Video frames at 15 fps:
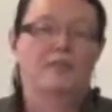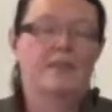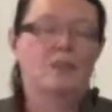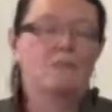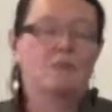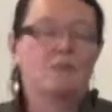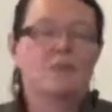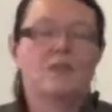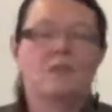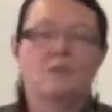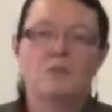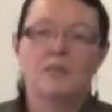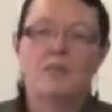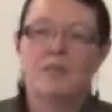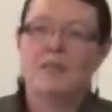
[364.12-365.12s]
that was one of
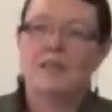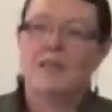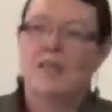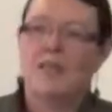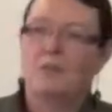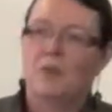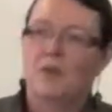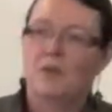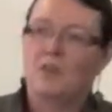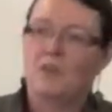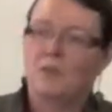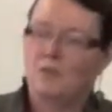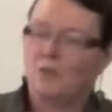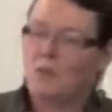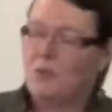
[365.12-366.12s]
the reasons that I wanted
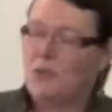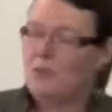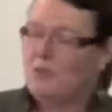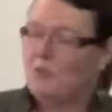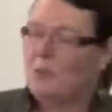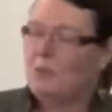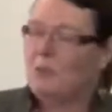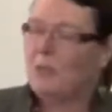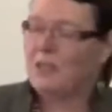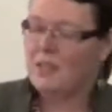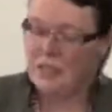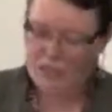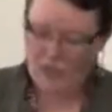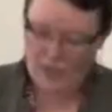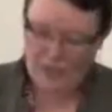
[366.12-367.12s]
to structure my
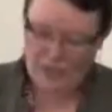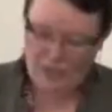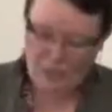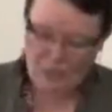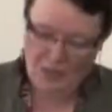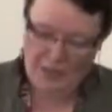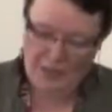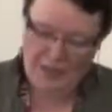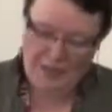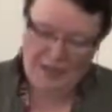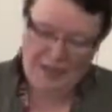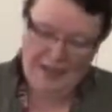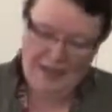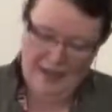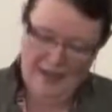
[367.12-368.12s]
presentation this way,
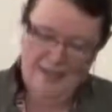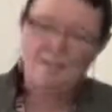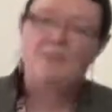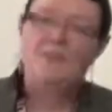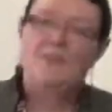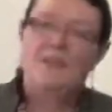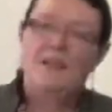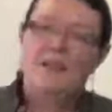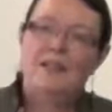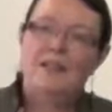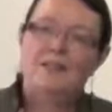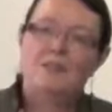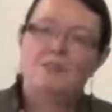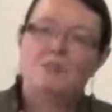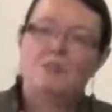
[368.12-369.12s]

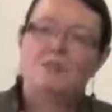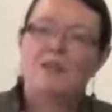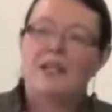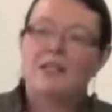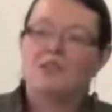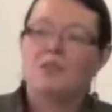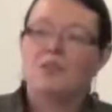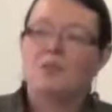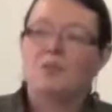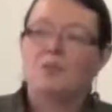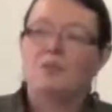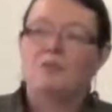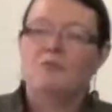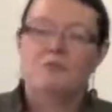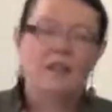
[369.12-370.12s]
is that professionals
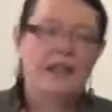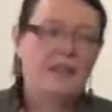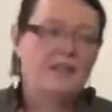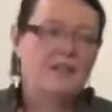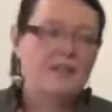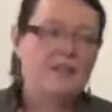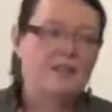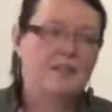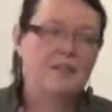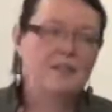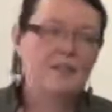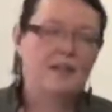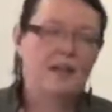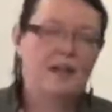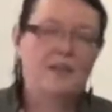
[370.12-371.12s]
reflect
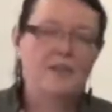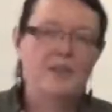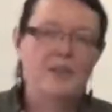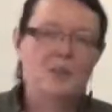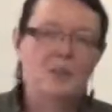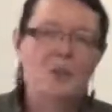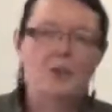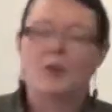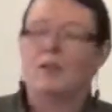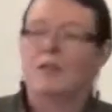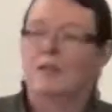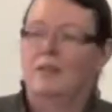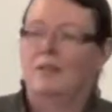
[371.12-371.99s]
on their work.